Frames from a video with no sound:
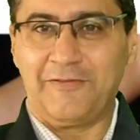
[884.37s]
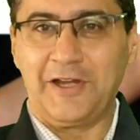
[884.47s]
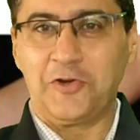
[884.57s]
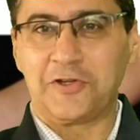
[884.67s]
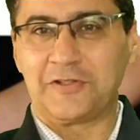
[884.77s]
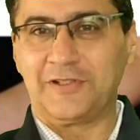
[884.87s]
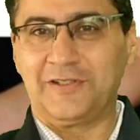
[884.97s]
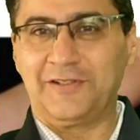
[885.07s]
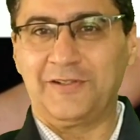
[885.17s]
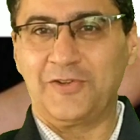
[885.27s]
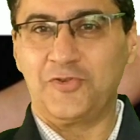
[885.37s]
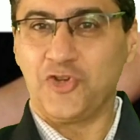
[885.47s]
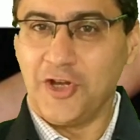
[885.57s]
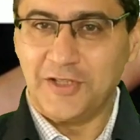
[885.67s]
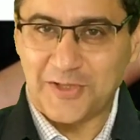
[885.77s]
why not uh,
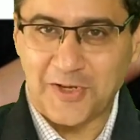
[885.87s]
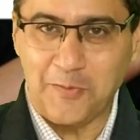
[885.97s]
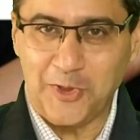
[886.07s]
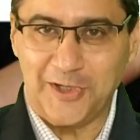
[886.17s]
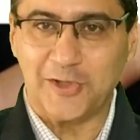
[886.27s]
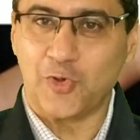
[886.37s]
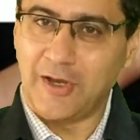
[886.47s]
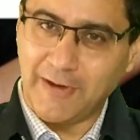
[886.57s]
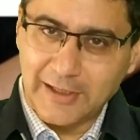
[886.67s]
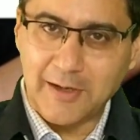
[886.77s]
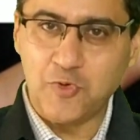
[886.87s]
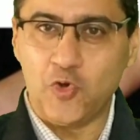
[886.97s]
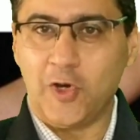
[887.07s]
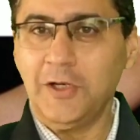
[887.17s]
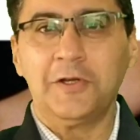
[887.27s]
join this community so i welcome
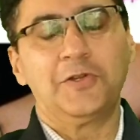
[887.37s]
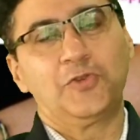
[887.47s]
you all